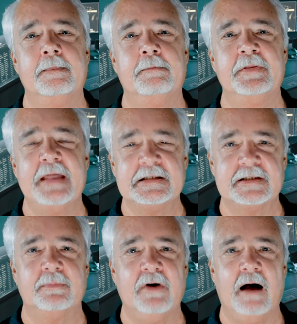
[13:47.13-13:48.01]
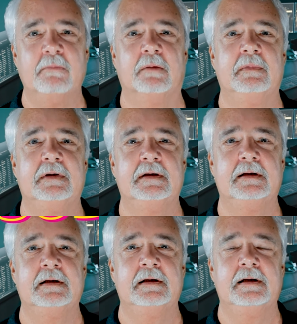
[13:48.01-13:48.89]
But that's the problem.
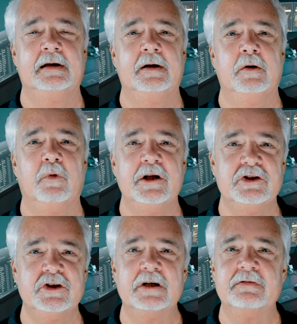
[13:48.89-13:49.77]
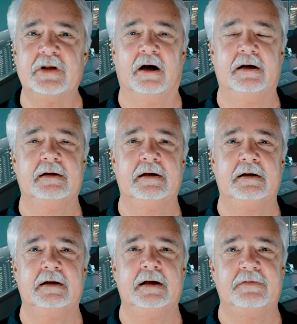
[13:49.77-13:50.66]
What he should have done
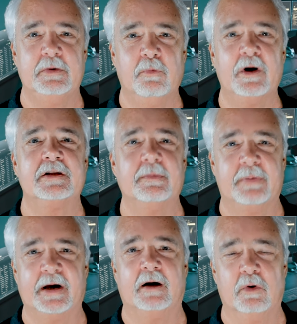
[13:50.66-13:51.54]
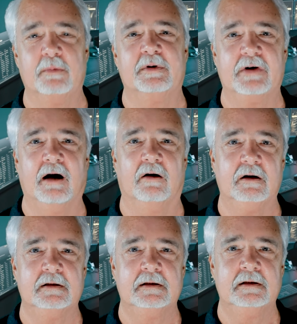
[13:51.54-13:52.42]
if he wanted to pick a woman of
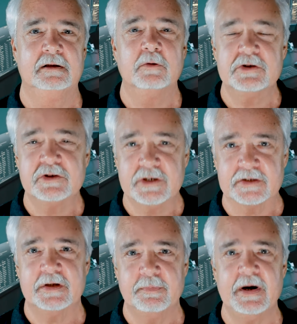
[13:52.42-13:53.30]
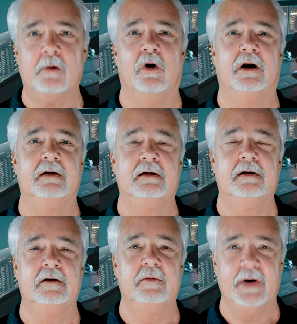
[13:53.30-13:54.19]
color was just to pick one.
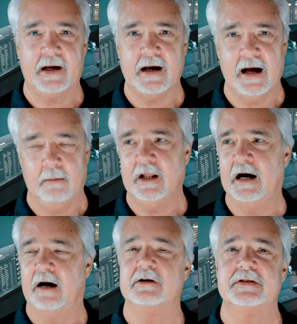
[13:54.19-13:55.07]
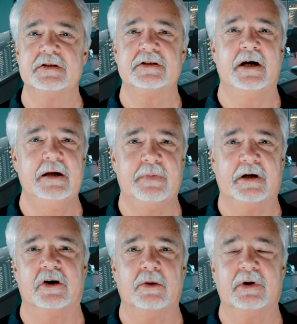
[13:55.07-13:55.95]
Pick Kamala Harris and say he
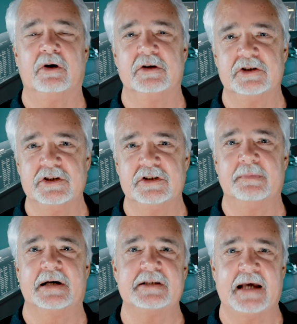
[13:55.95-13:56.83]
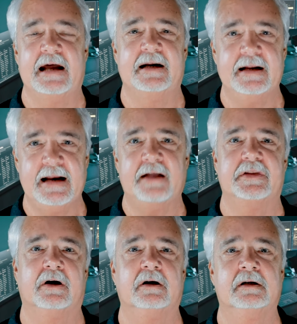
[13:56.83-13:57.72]
picked her because she's the best candidate out
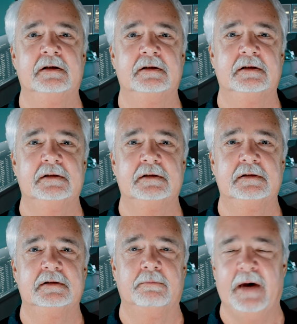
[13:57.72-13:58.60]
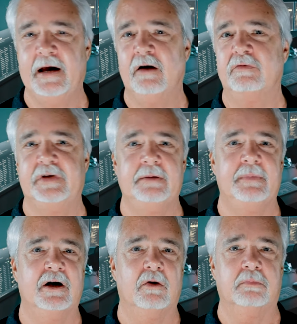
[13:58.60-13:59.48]
there. Male,
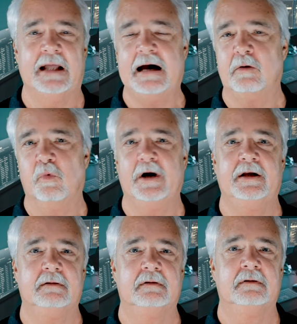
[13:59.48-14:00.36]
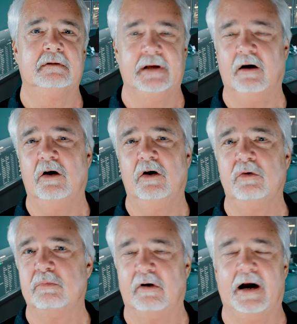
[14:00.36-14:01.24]
female, black, white, yellow,
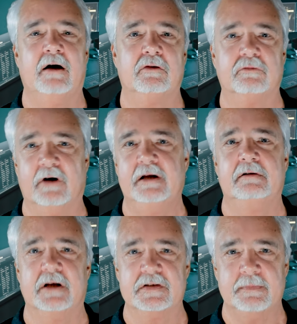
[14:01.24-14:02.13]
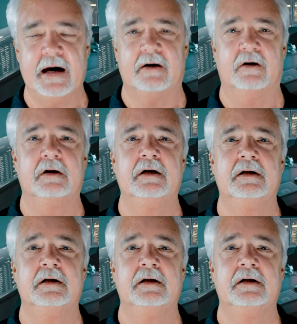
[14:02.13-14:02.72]
brown, red, doesn't matter.